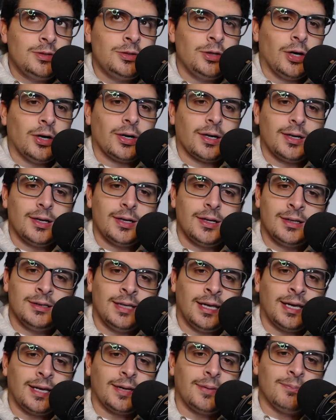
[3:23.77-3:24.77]
dark.
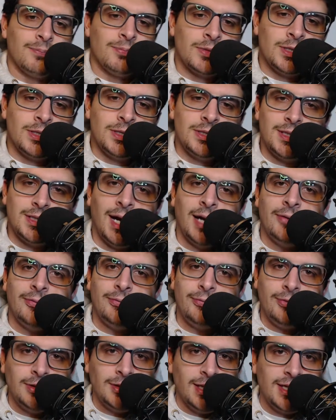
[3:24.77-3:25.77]
Like, I
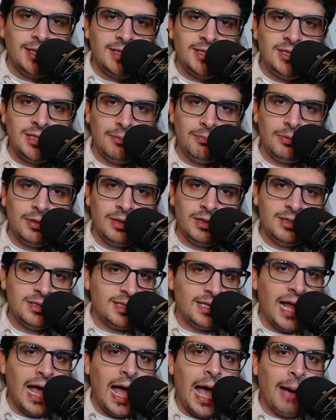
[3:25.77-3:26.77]
feel like something is
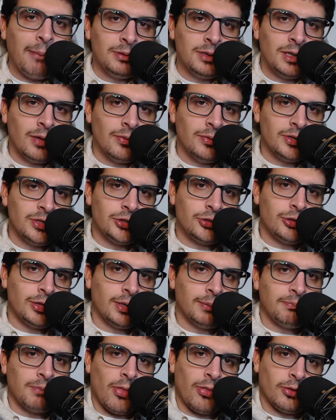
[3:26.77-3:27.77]
going to happen on this
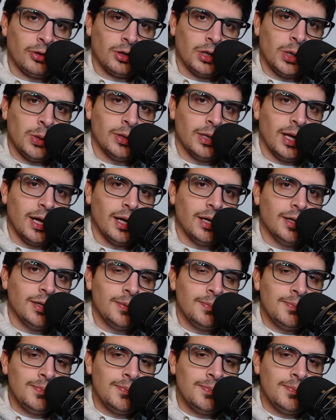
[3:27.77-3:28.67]
trip that they're going on